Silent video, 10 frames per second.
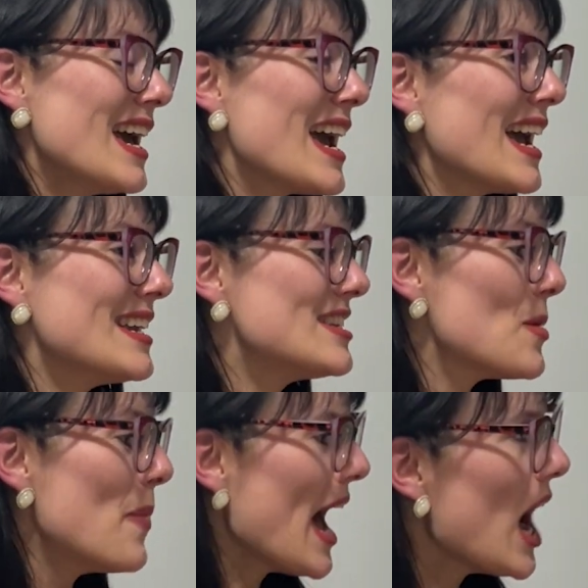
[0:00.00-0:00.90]
And the
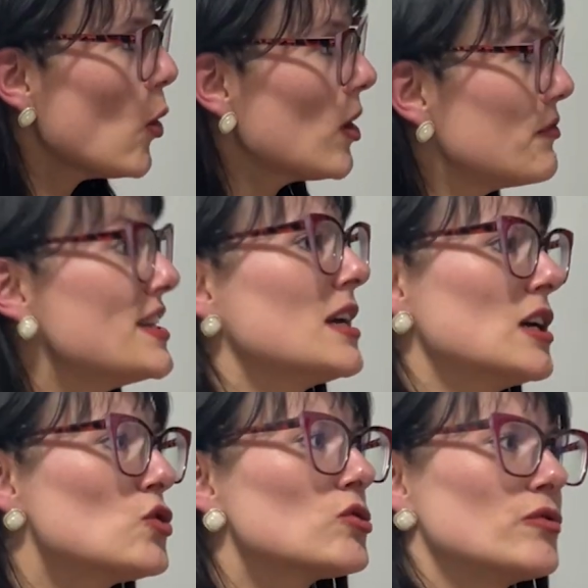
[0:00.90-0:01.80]
power of the
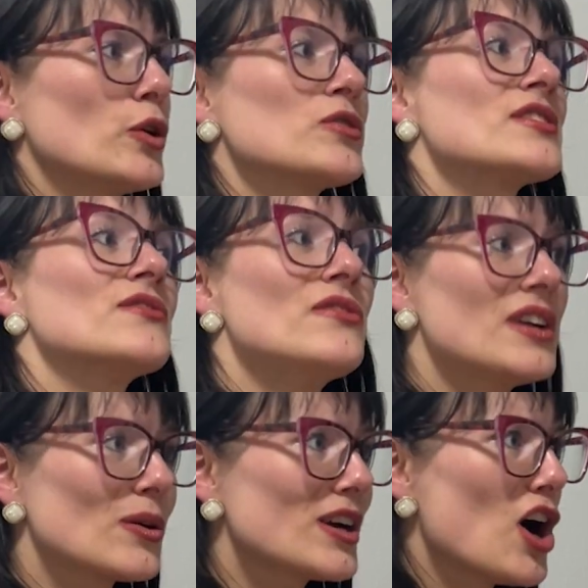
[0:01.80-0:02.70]
introverts
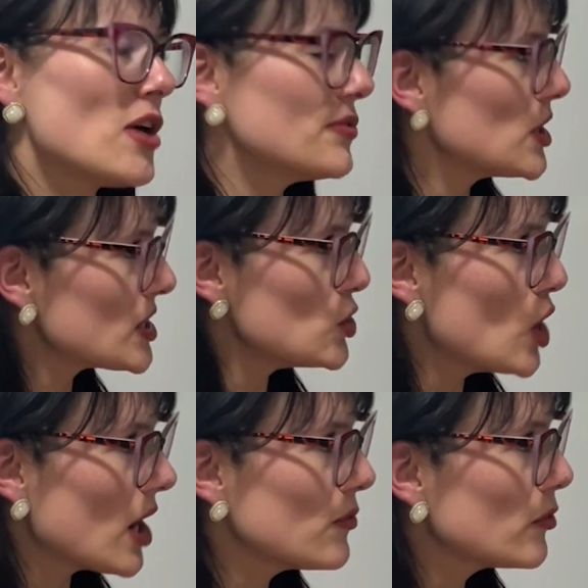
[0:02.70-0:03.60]
very often is
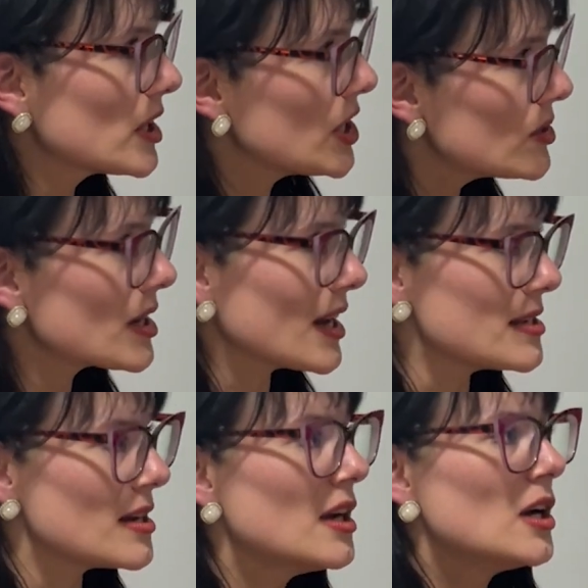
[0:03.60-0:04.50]
not fully
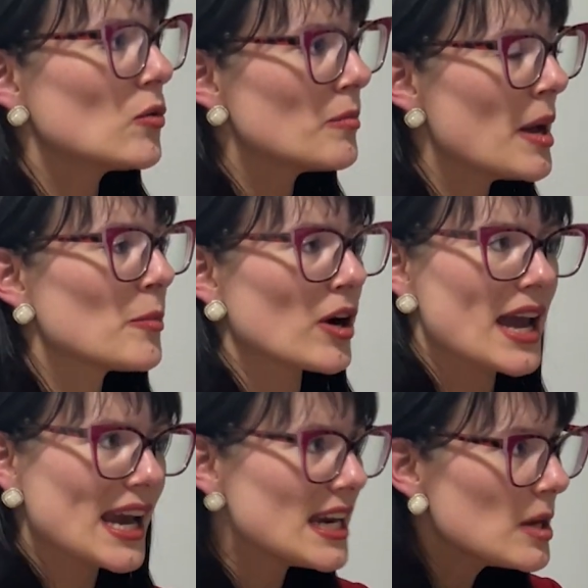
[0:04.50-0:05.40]
utilized. Remember,
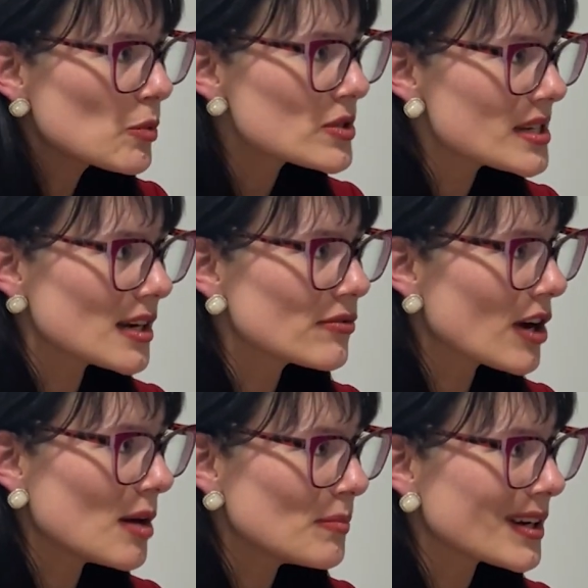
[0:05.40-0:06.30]
80% of
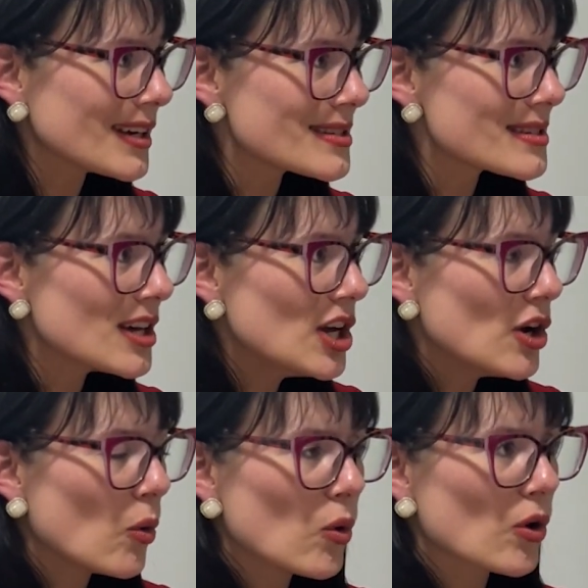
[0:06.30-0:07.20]
companies
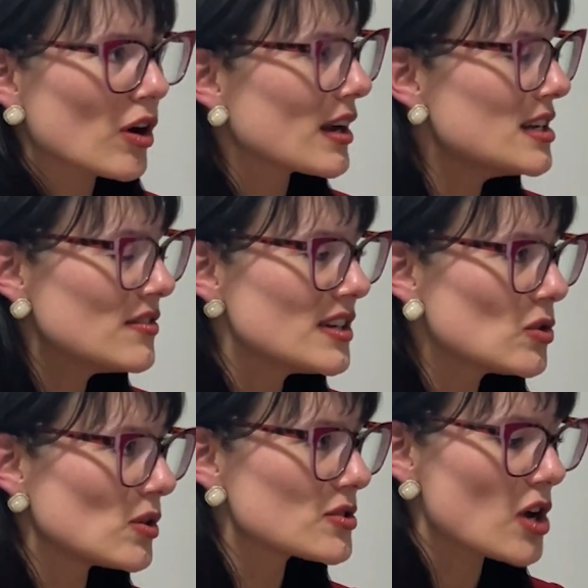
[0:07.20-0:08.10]
or
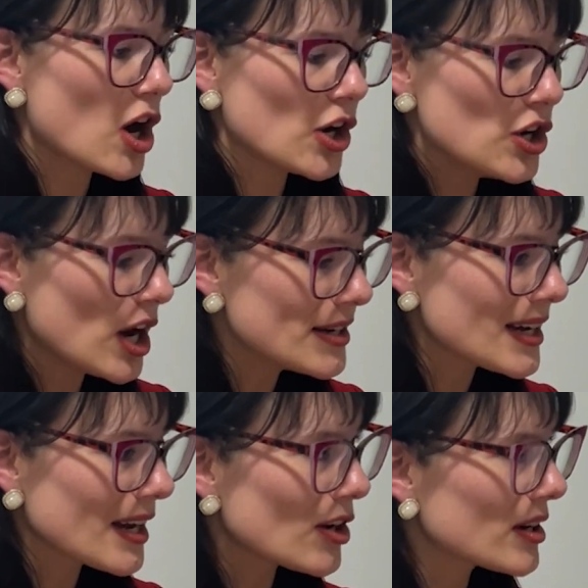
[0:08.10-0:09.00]
individuals are not
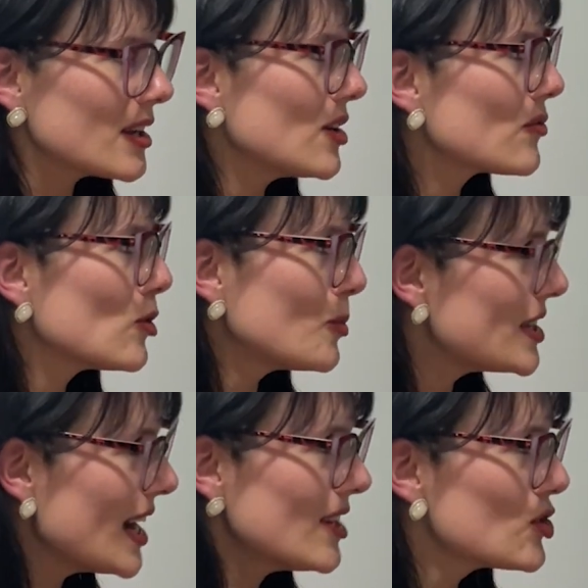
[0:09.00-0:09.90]
unlocking their full
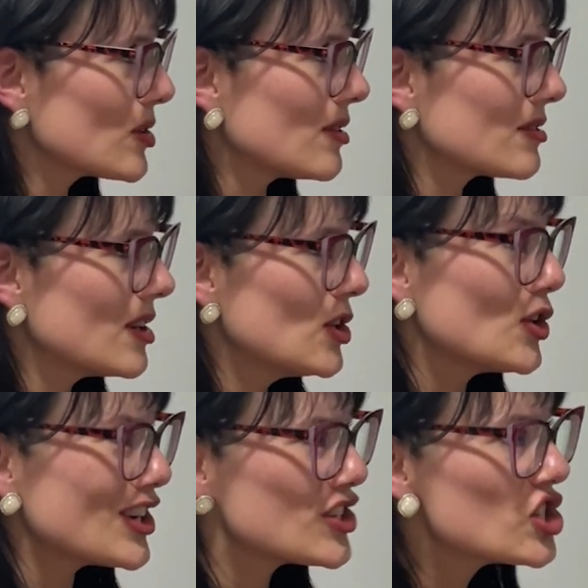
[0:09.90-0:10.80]
potential,
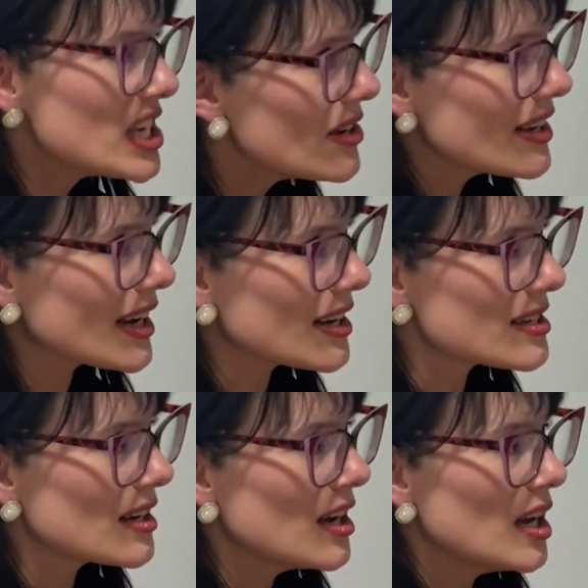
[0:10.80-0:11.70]
not achieving
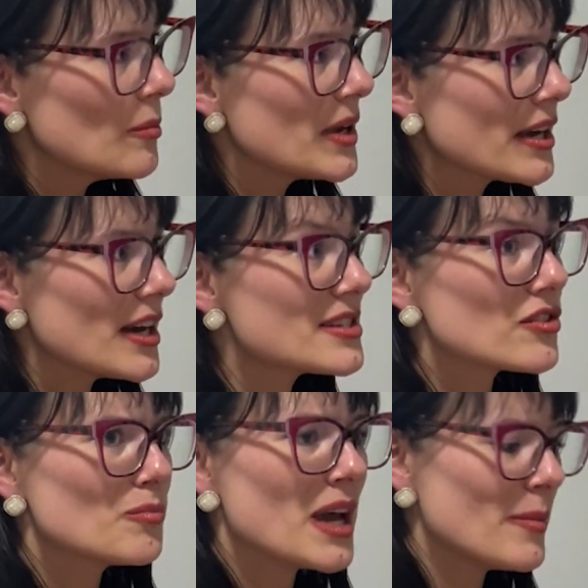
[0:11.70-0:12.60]
it, because
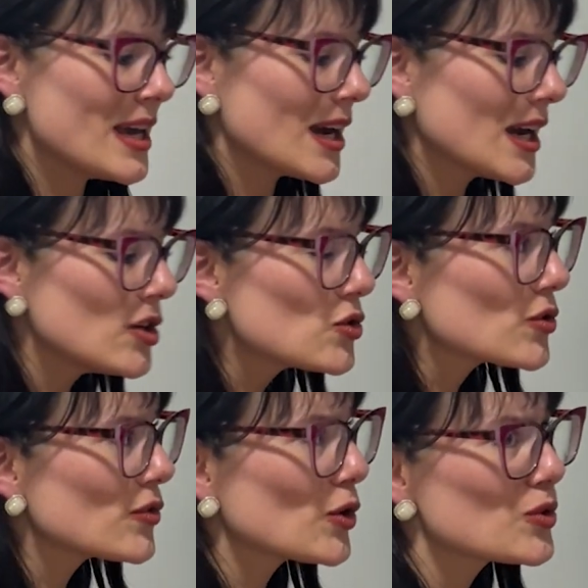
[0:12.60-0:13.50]
of maybe
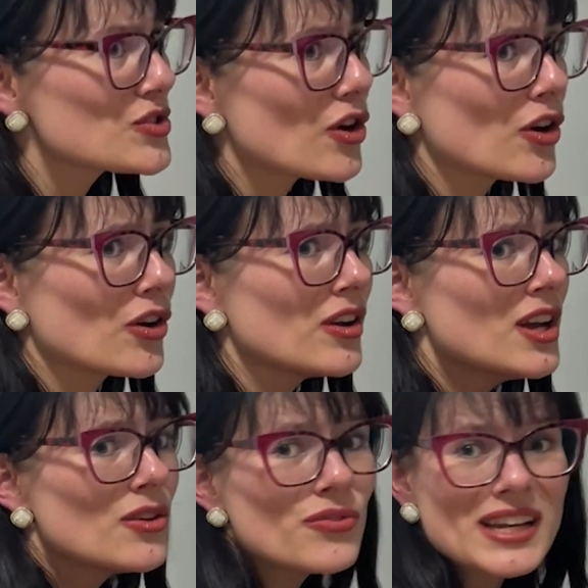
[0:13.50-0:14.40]
introverts are
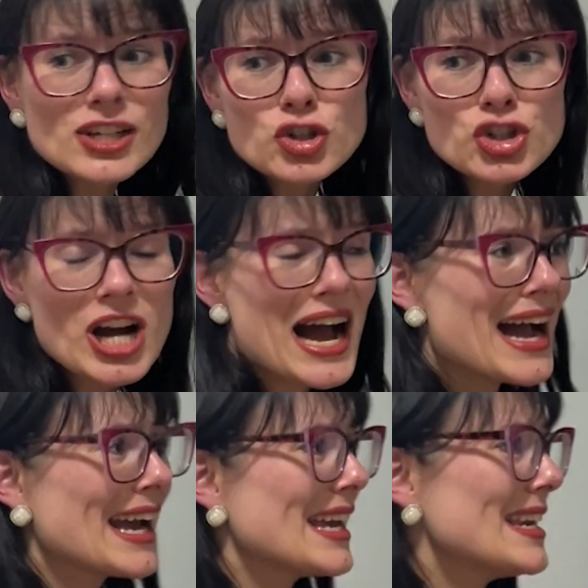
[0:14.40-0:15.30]
feeling
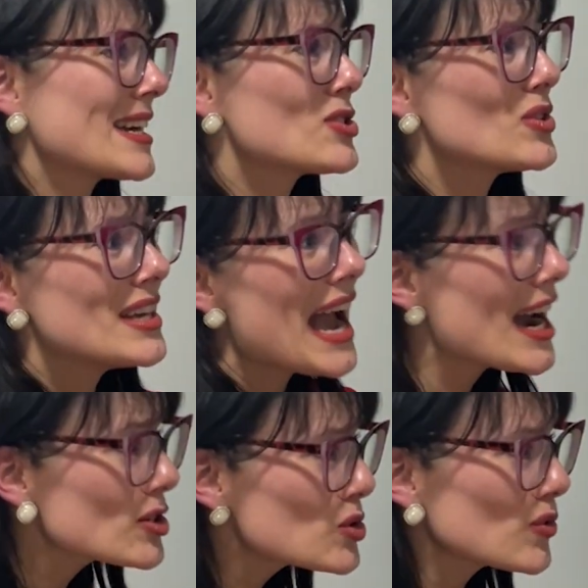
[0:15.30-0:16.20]
shy next to the
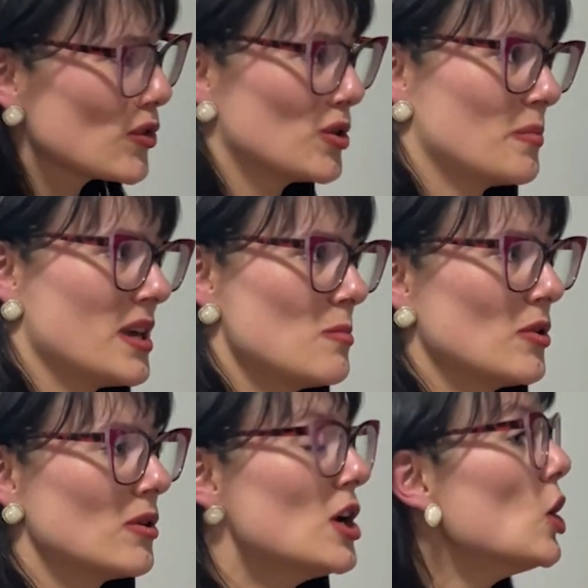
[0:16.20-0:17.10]
extroverted
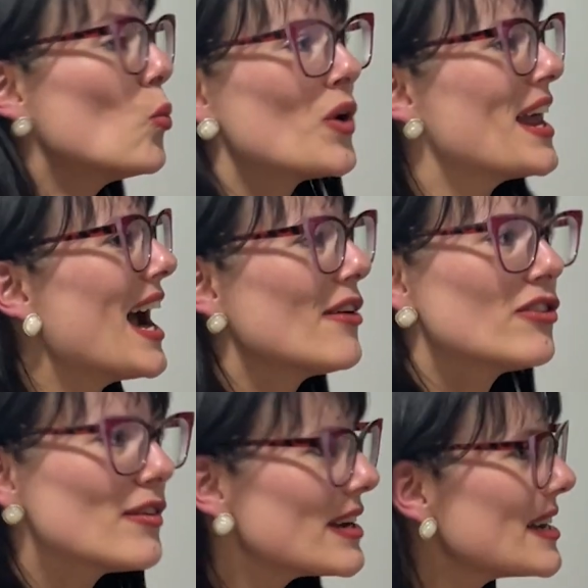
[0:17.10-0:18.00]
people,
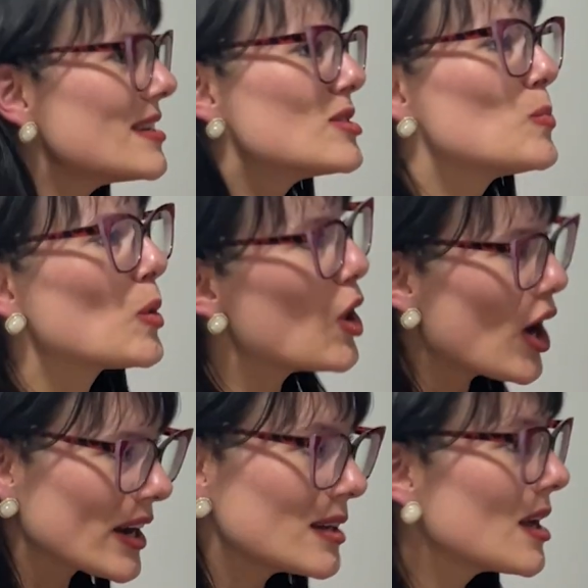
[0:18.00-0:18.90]
whatever is
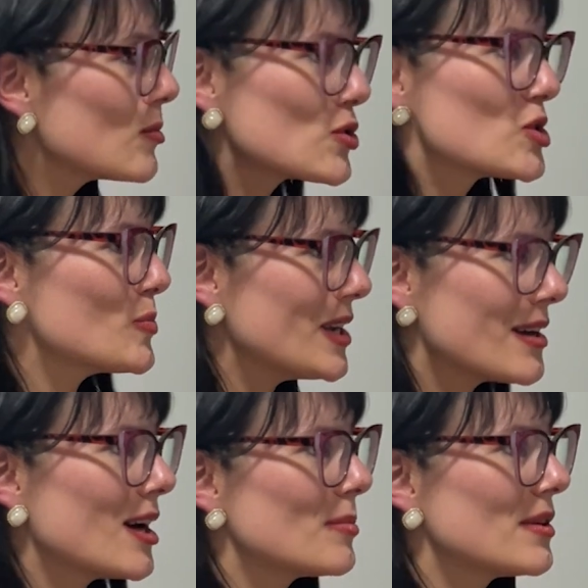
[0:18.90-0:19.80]
blocking them to speak
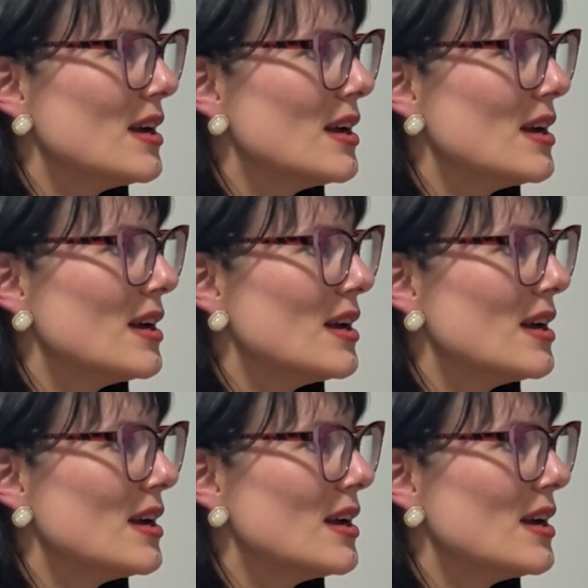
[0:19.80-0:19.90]
up.